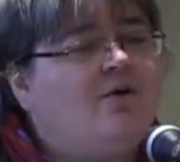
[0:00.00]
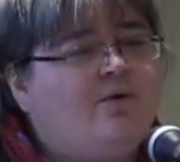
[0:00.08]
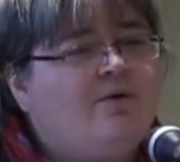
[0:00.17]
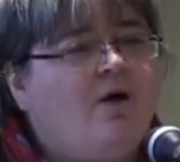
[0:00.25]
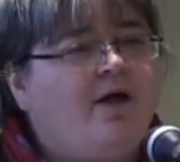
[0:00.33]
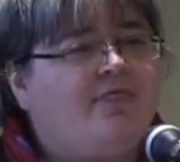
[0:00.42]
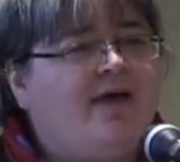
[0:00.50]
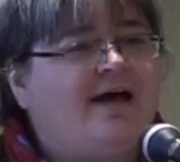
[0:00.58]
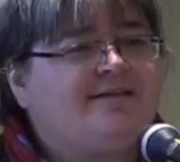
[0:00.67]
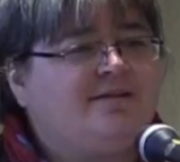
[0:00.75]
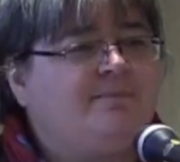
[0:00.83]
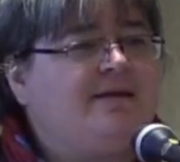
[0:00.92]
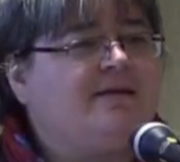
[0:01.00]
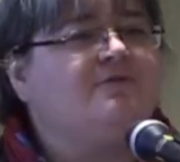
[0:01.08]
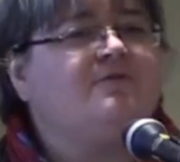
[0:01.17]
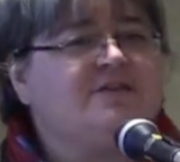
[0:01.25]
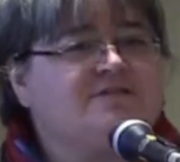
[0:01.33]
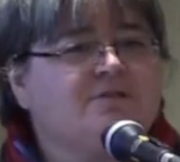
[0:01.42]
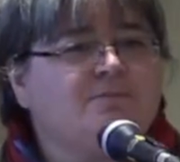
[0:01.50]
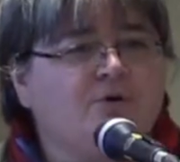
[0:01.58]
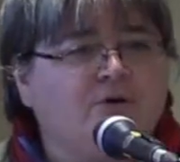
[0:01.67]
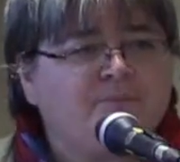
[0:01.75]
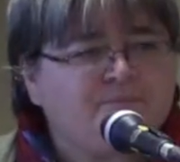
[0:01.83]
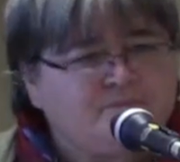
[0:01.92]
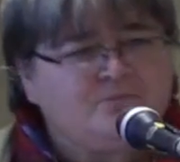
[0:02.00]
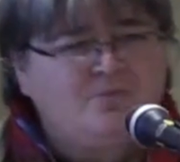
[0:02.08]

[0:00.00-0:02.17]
We want that to be invisible